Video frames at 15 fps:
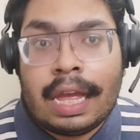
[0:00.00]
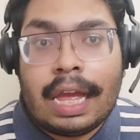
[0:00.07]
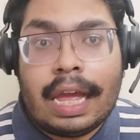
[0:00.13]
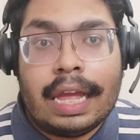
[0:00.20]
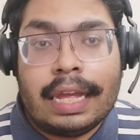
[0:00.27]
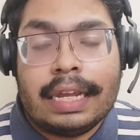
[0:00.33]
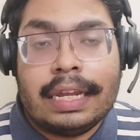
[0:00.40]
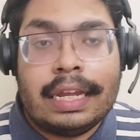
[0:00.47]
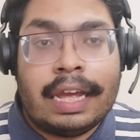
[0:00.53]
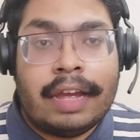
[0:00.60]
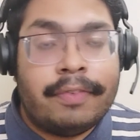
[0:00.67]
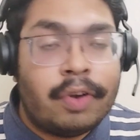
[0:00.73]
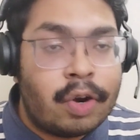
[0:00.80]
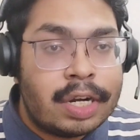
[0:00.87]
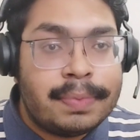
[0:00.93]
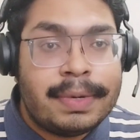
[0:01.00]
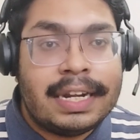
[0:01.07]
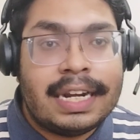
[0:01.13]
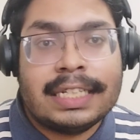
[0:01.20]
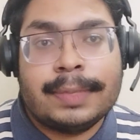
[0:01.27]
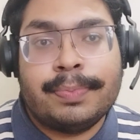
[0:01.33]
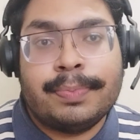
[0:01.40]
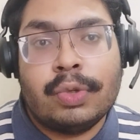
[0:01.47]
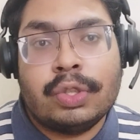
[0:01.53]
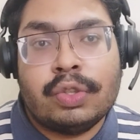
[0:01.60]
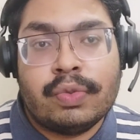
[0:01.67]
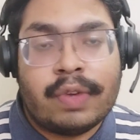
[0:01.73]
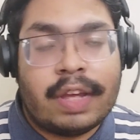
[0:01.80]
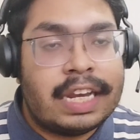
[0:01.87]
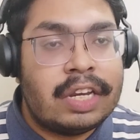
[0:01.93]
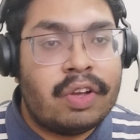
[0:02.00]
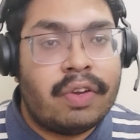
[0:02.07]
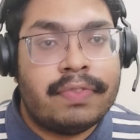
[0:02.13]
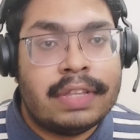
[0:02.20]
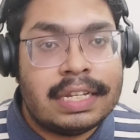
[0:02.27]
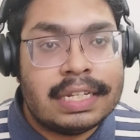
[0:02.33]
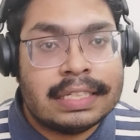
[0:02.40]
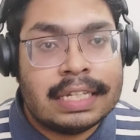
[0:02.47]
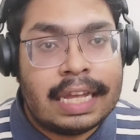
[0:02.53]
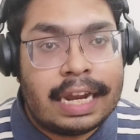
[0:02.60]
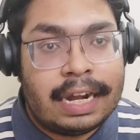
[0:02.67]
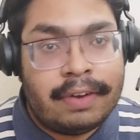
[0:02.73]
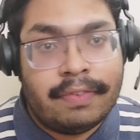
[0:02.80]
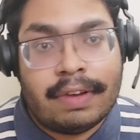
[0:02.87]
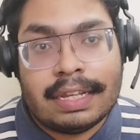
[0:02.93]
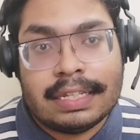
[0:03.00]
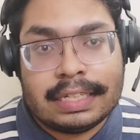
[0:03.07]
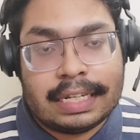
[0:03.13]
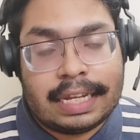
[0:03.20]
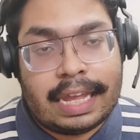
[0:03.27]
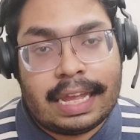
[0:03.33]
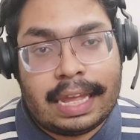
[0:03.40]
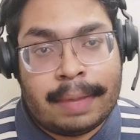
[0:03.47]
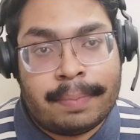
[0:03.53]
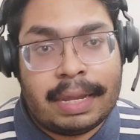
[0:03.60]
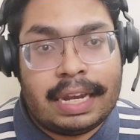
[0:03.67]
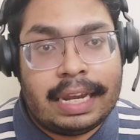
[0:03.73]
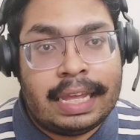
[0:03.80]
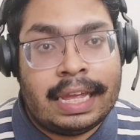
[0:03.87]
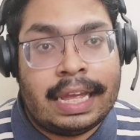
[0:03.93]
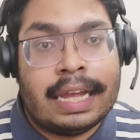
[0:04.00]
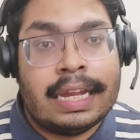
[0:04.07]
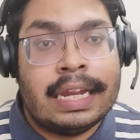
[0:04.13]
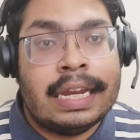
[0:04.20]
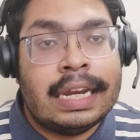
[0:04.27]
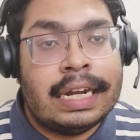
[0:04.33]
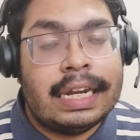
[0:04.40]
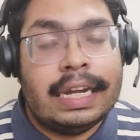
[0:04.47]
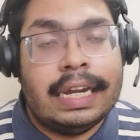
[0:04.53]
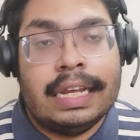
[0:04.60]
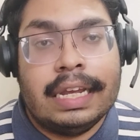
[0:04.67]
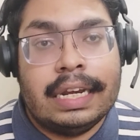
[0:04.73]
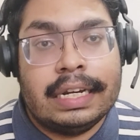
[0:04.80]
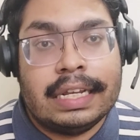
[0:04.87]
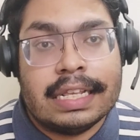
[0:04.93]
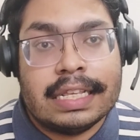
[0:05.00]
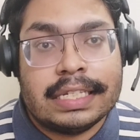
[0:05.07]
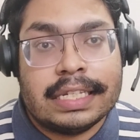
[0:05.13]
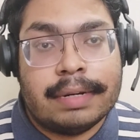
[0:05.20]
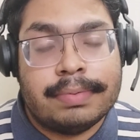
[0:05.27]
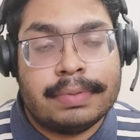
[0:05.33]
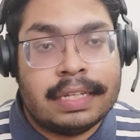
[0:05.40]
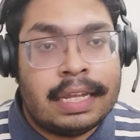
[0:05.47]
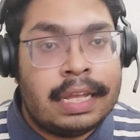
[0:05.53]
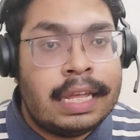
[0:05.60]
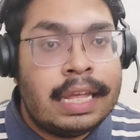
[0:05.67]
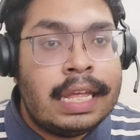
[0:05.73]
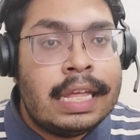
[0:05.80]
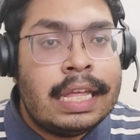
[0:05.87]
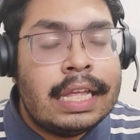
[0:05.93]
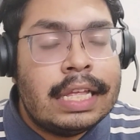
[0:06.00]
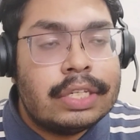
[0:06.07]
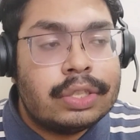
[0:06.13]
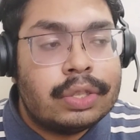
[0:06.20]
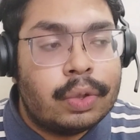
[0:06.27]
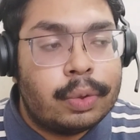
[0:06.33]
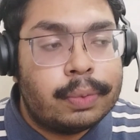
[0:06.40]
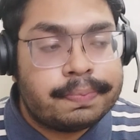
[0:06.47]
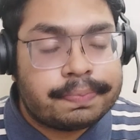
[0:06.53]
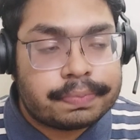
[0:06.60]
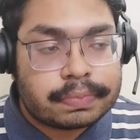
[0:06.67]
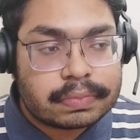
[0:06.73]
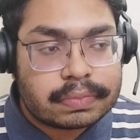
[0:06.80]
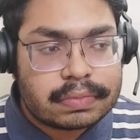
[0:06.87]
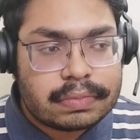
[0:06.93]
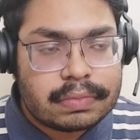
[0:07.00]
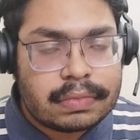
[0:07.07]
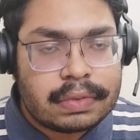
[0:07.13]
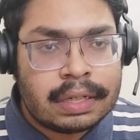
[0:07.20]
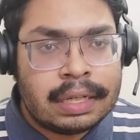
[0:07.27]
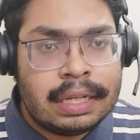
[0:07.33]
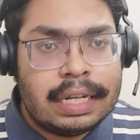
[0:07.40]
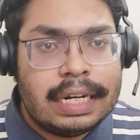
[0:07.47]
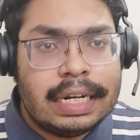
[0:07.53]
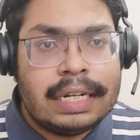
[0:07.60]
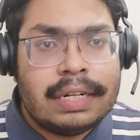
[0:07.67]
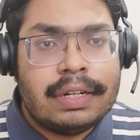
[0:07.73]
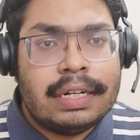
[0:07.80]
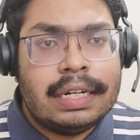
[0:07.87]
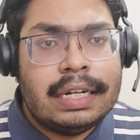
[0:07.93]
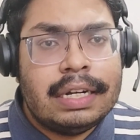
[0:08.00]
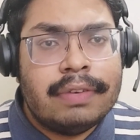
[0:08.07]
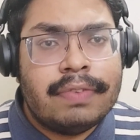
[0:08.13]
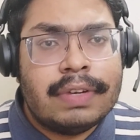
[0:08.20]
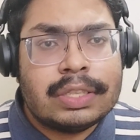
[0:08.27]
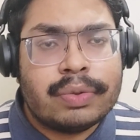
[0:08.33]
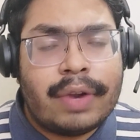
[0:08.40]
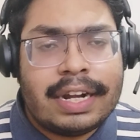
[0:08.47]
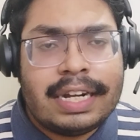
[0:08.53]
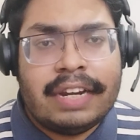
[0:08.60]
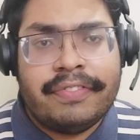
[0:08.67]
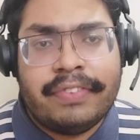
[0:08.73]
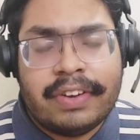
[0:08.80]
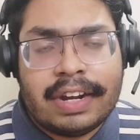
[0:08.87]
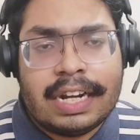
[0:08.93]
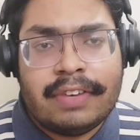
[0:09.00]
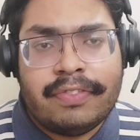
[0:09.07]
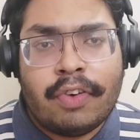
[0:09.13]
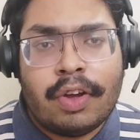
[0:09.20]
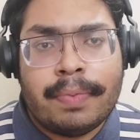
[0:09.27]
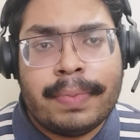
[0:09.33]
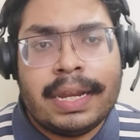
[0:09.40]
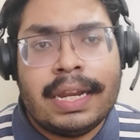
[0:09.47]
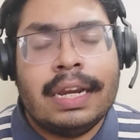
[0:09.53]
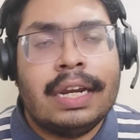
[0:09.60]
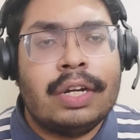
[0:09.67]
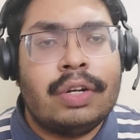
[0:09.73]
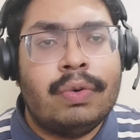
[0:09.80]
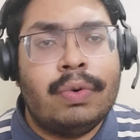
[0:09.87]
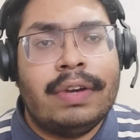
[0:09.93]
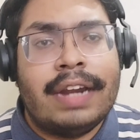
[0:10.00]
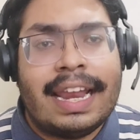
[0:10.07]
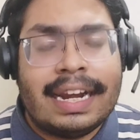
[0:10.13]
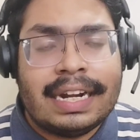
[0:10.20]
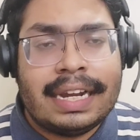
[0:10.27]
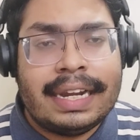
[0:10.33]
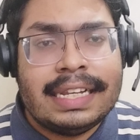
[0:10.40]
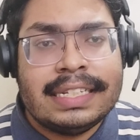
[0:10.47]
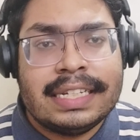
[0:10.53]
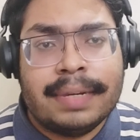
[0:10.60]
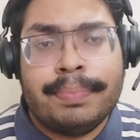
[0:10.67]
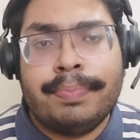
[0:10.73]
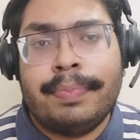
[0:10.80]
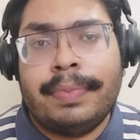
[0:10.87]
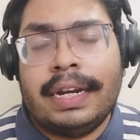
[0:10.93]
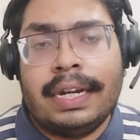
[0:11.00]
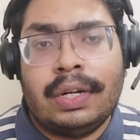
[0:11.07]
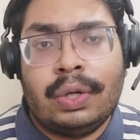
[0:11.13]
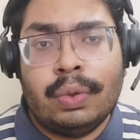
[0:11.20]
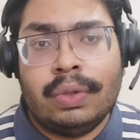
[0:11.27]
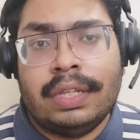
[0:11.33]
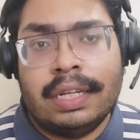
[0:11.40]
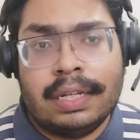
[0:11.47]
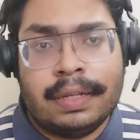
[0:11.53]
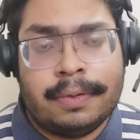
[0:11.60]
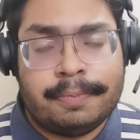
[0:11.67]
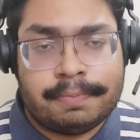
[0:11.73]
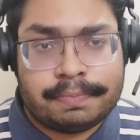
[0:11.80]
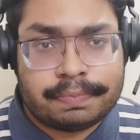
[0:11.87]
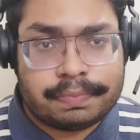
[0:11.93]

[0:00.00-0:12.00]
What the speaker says: I have not been exposed to any of this advanced ML, AI, DL concepts. So it was quite difficult for me to directly jump into the